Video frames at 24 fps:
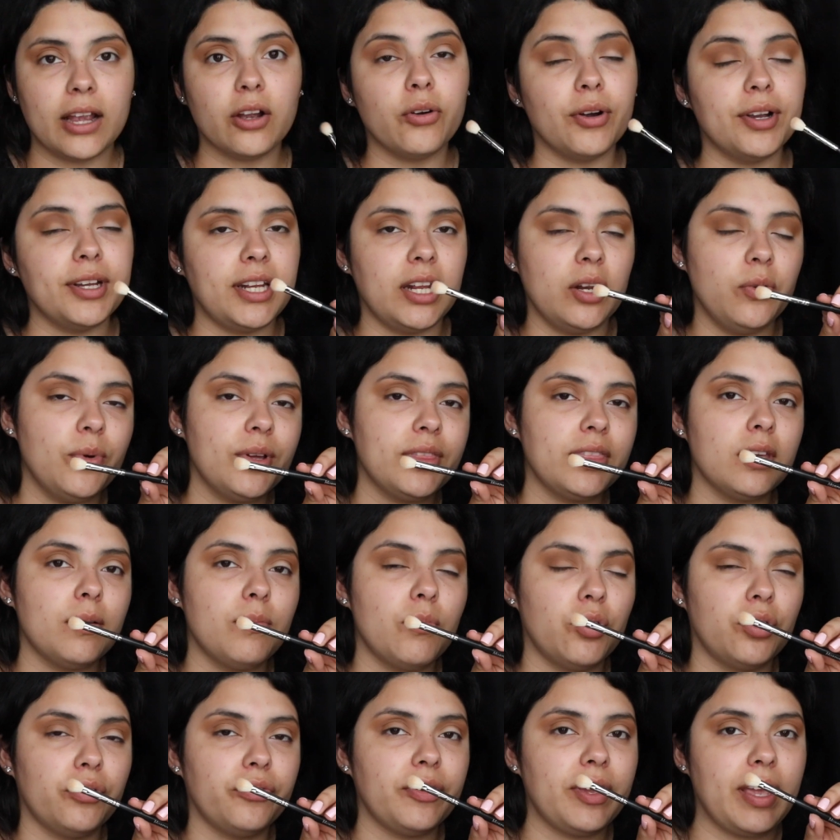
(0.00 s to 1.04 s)
I'm going in with the
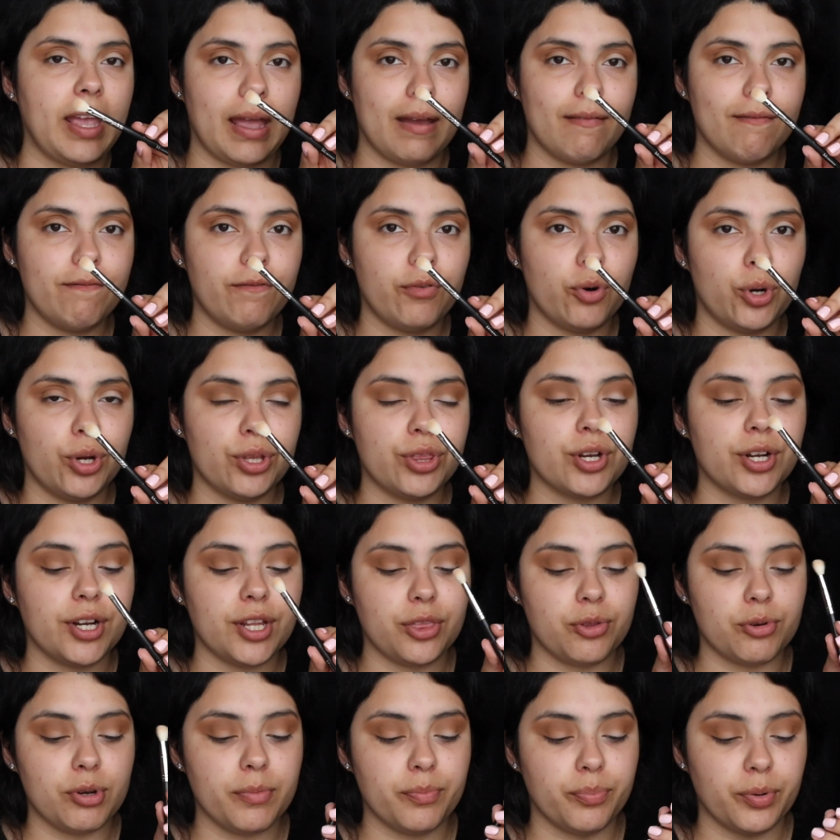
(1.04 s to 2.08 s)
Morphe
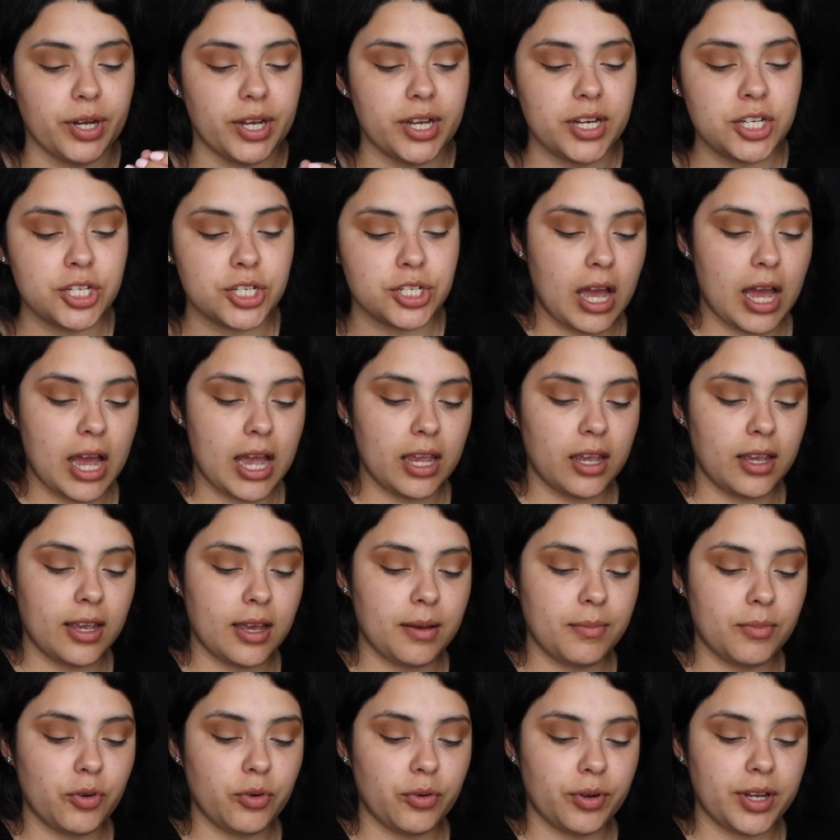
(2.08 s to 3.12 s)
M433 brush. I
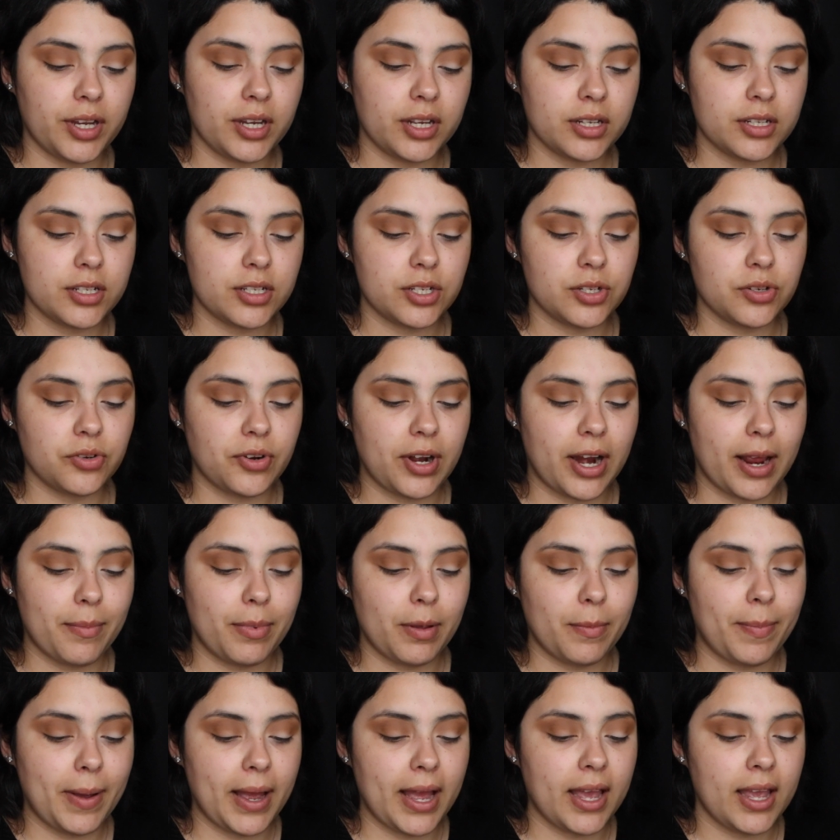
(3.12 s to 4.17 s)
am going to grab
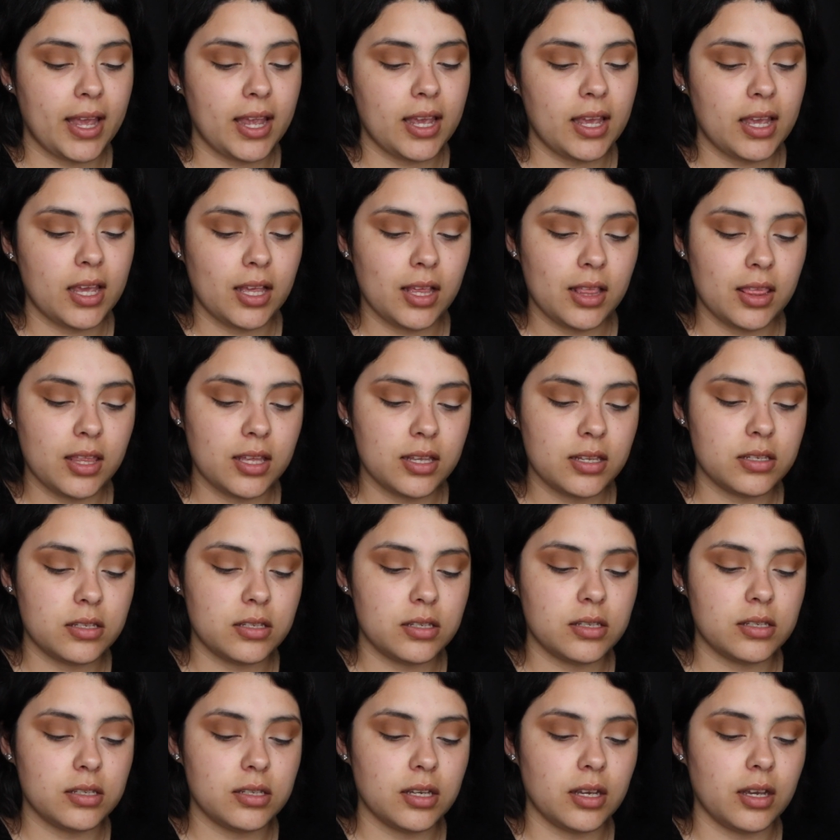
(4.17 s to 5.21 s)
it by the
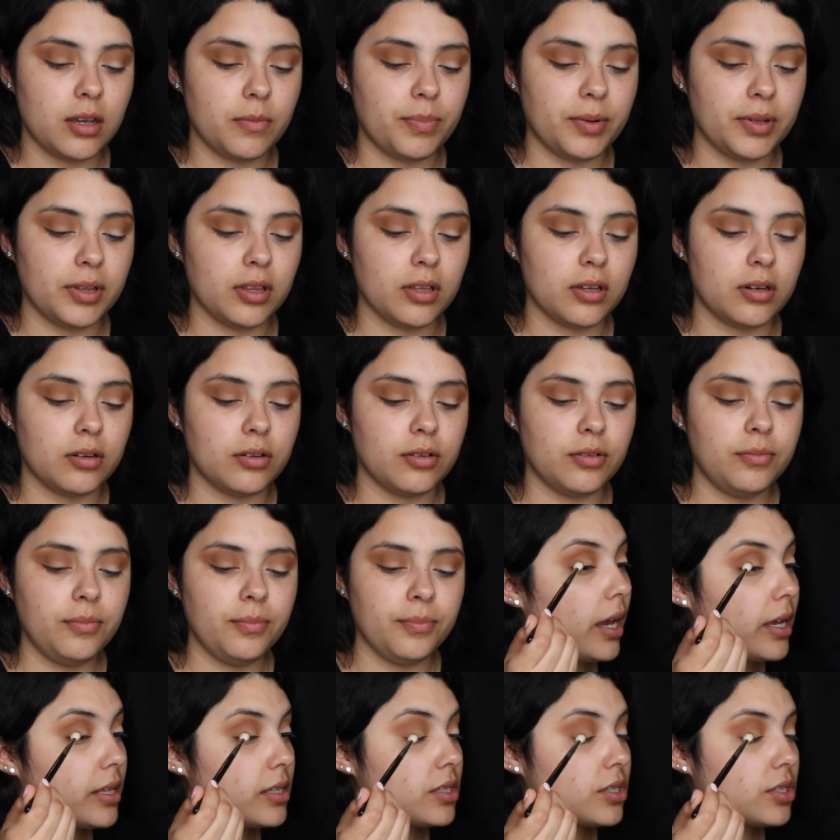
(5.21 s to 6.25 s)
tip a little
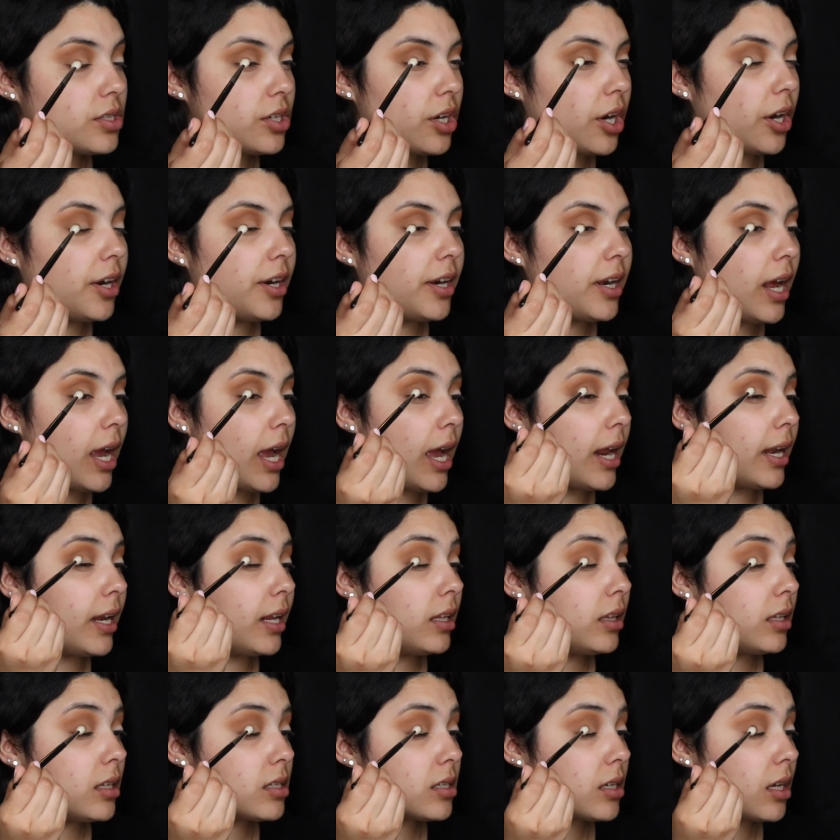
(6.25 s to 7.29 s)
and start
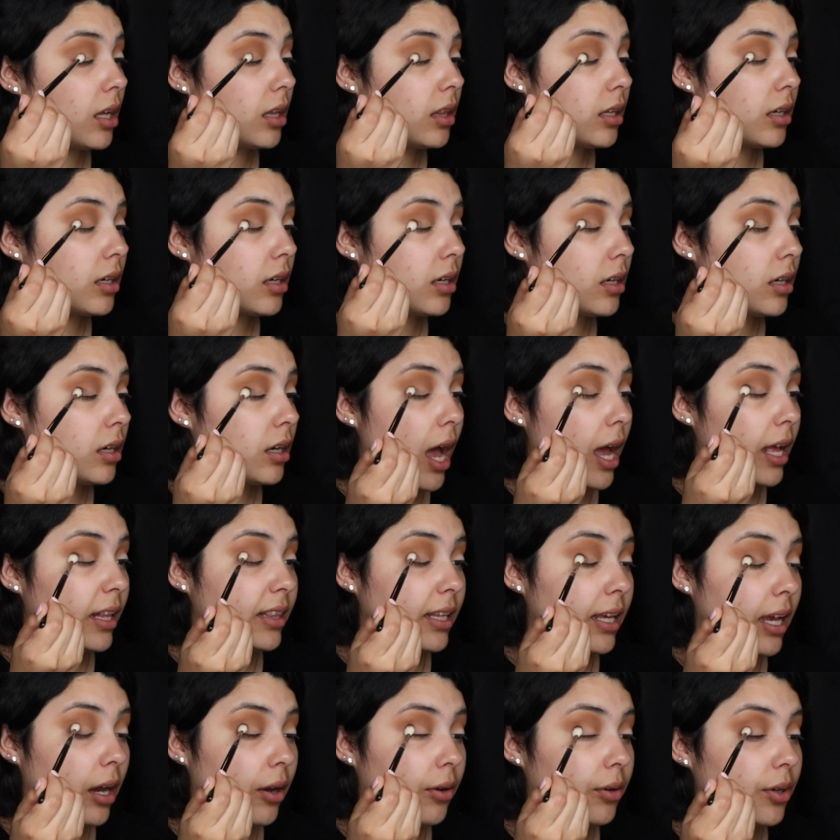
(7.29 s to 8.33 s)
adding this color at
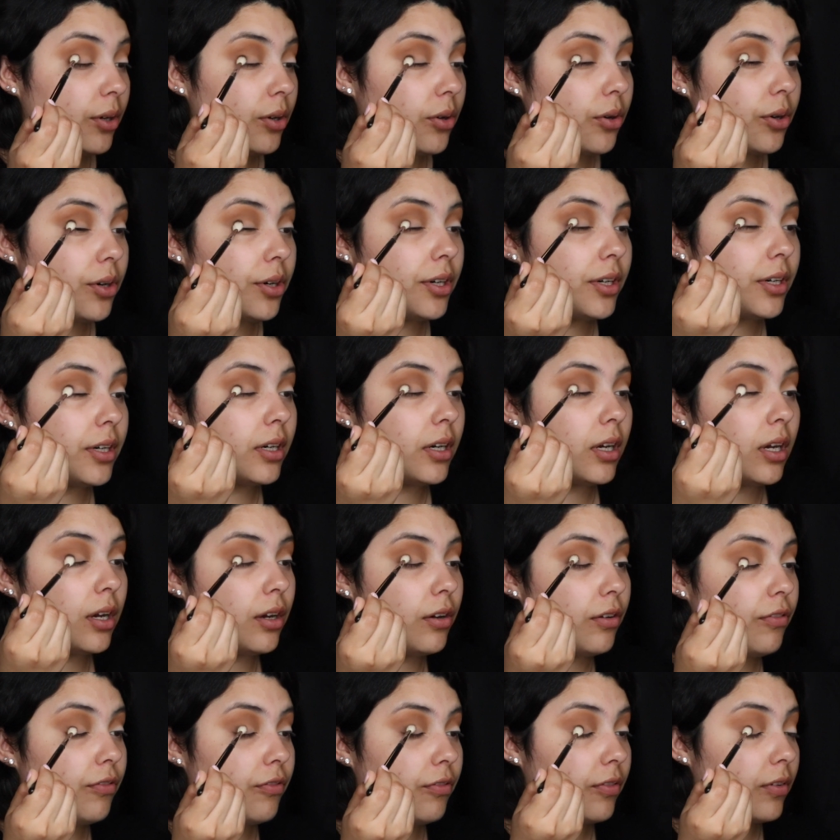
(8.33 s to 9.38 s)
the outer corner
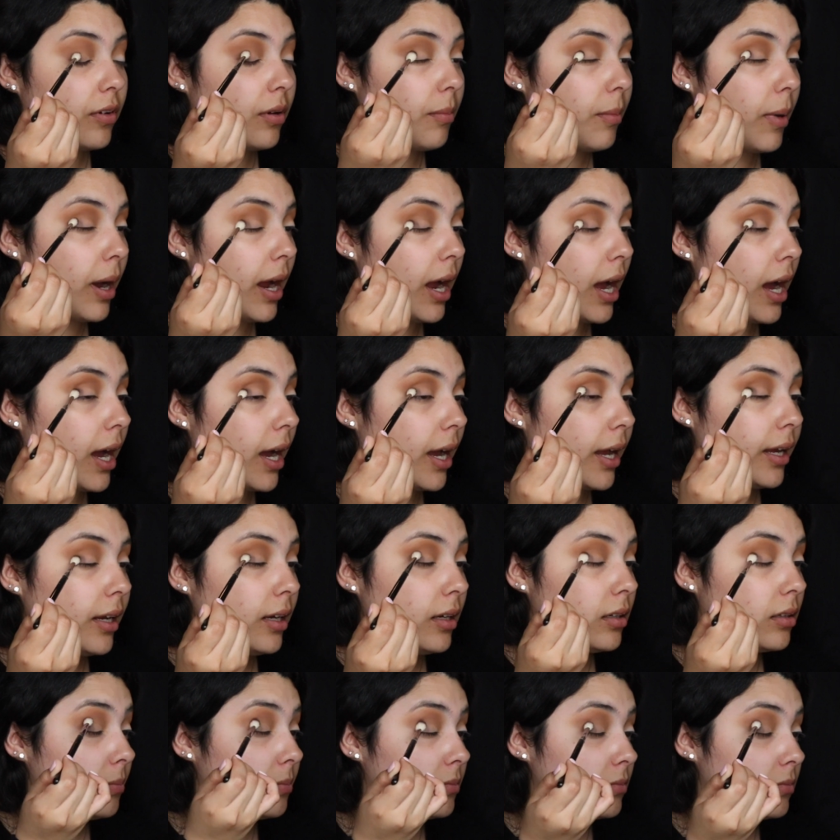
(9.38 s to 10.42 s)
of my eye.
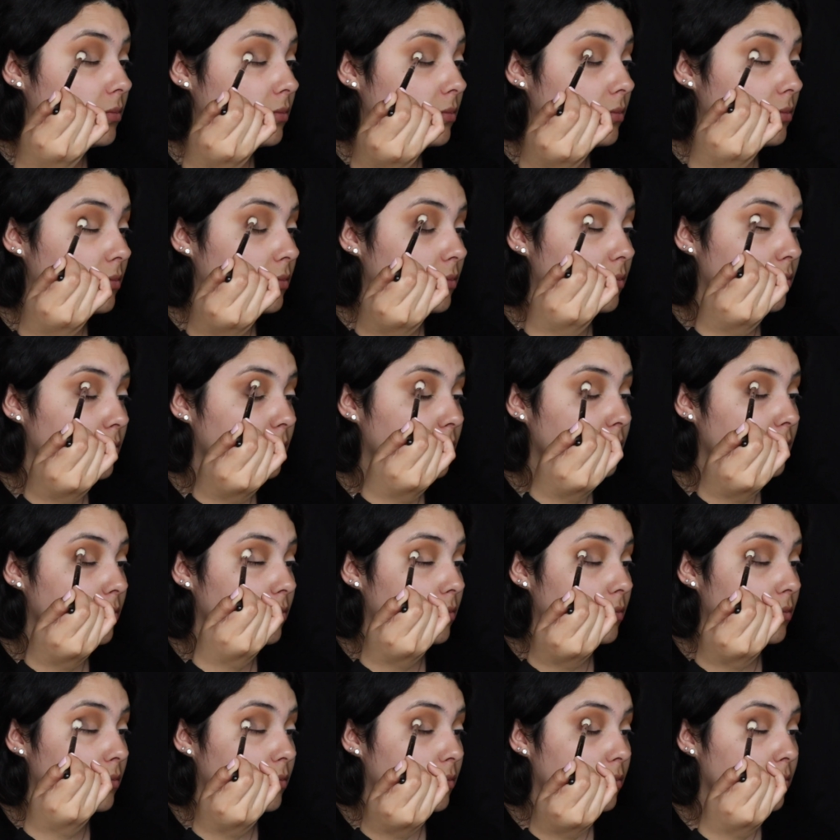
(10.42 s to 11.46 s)
Just using tapping
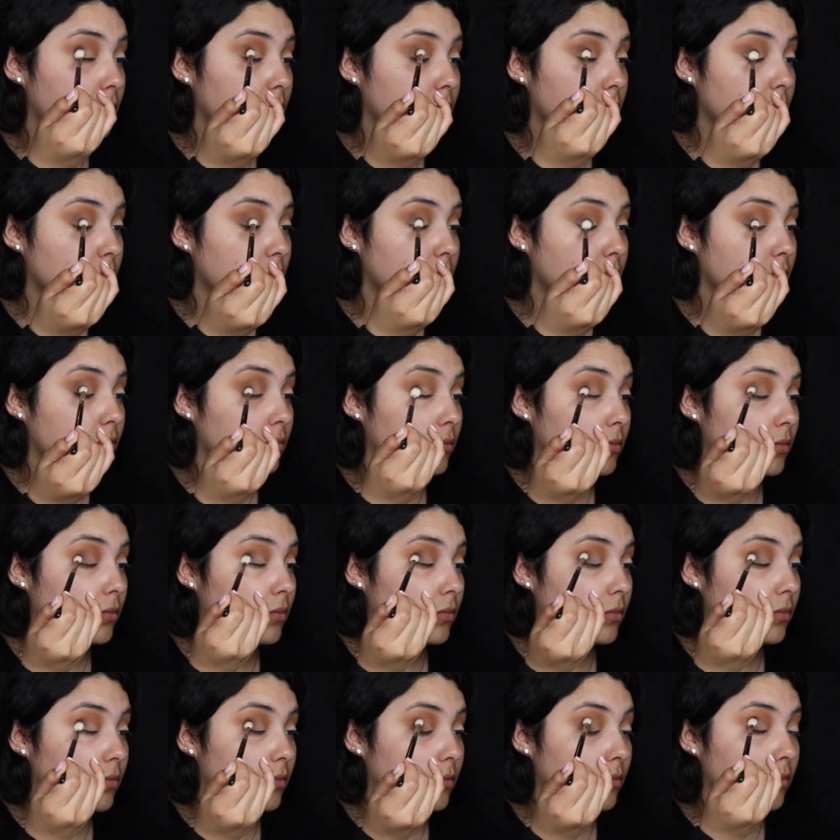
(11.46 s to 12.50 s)
motion to first lay
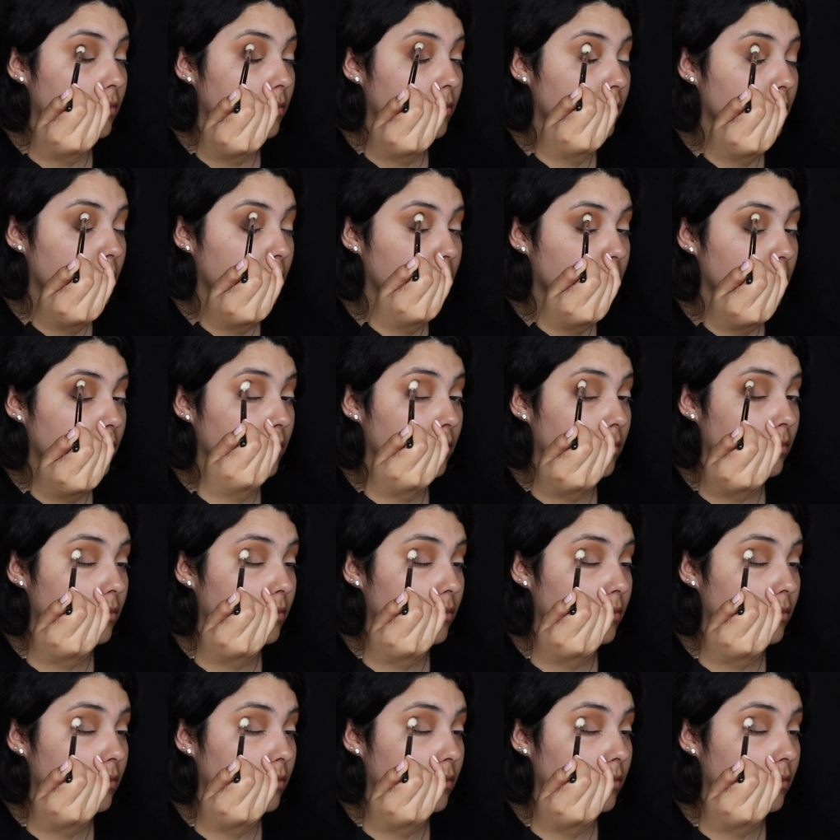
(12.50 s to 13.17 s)
out the color.